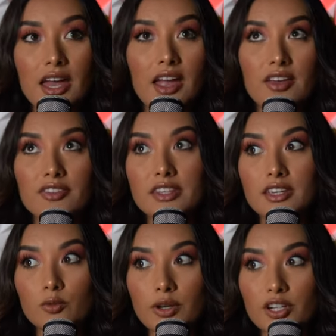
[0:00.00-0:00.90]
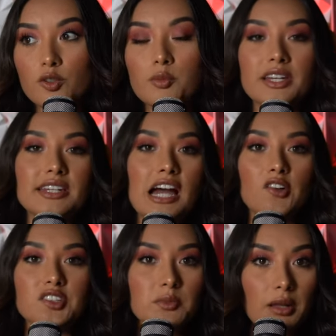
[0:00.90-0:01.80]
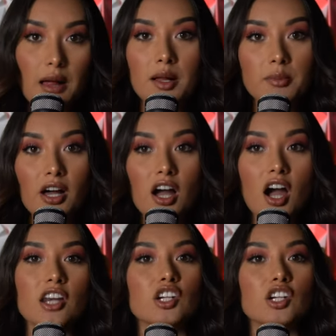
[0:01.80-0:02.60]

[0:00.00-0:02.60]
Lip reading: And the winner will be announced, blah, blah, blah, on